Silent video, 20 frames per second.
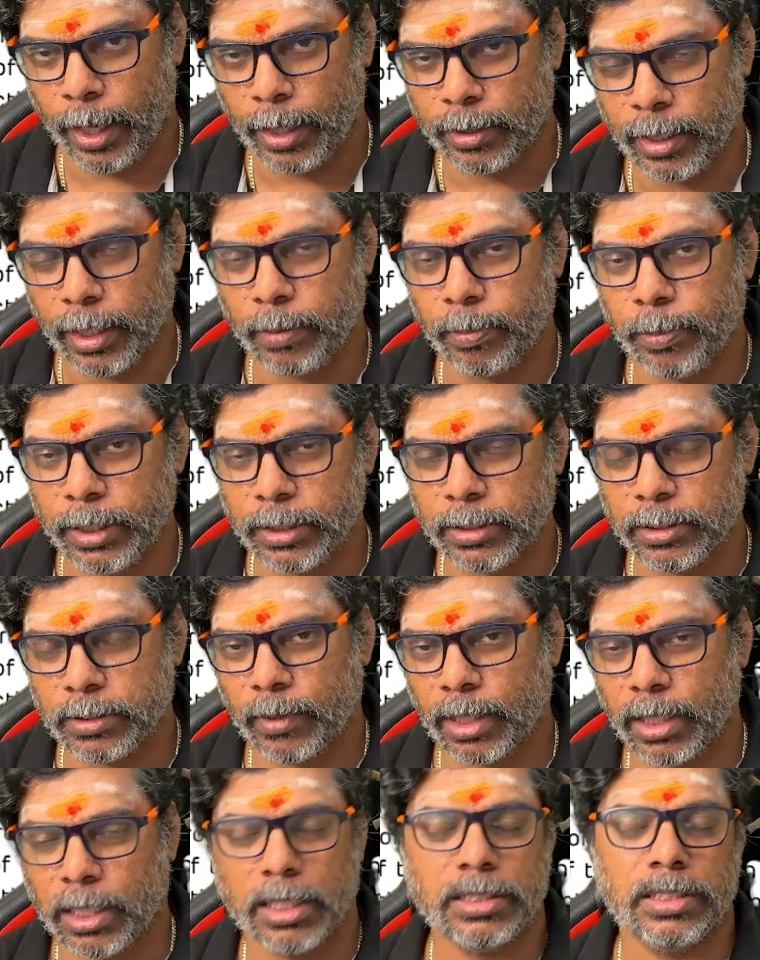that means
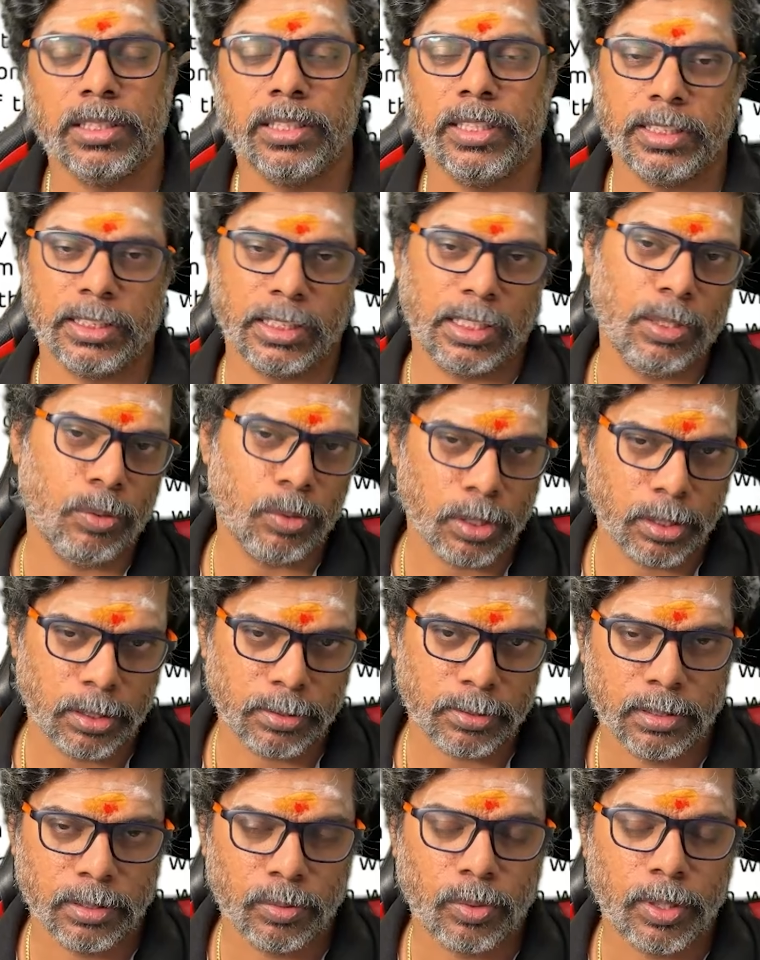it's a risky one.
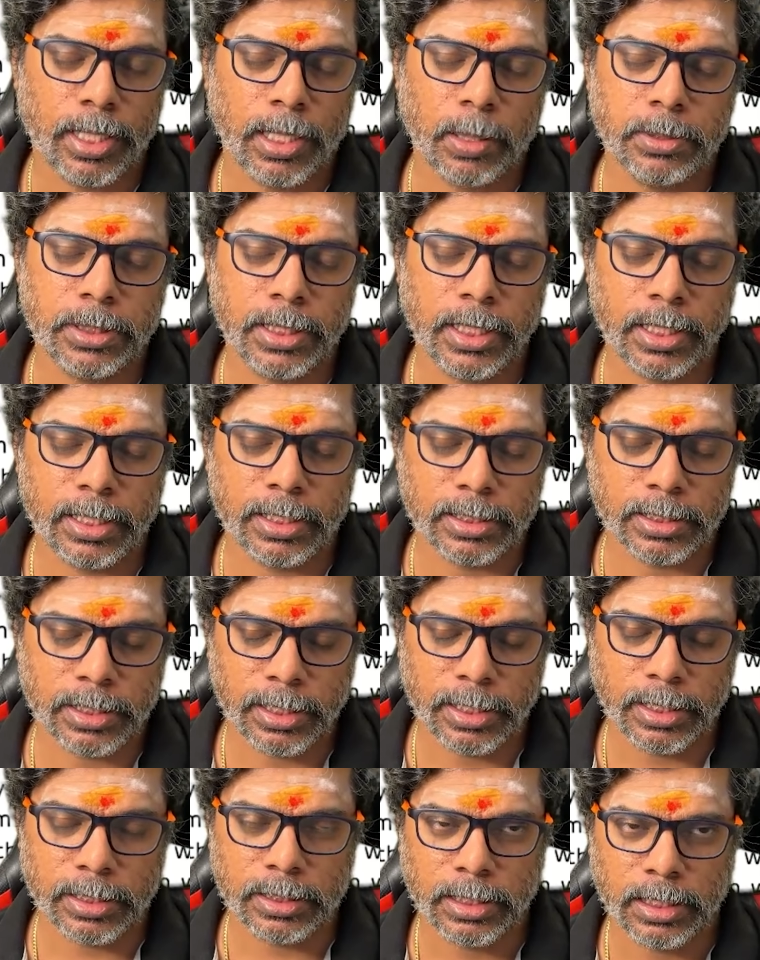Why I'm saying
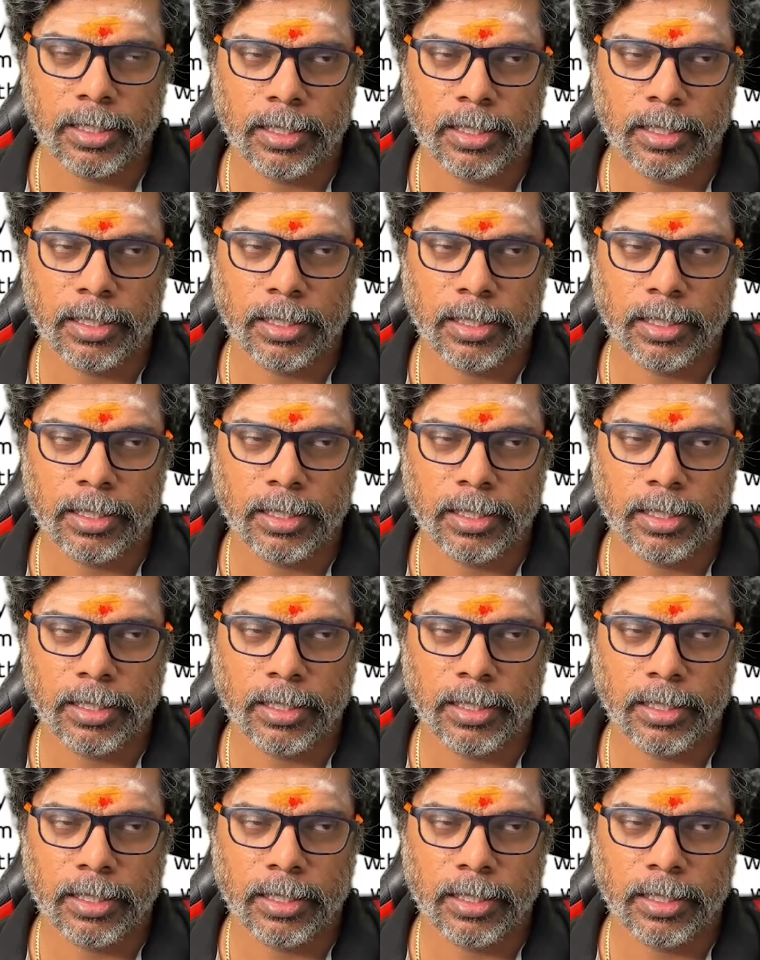risky is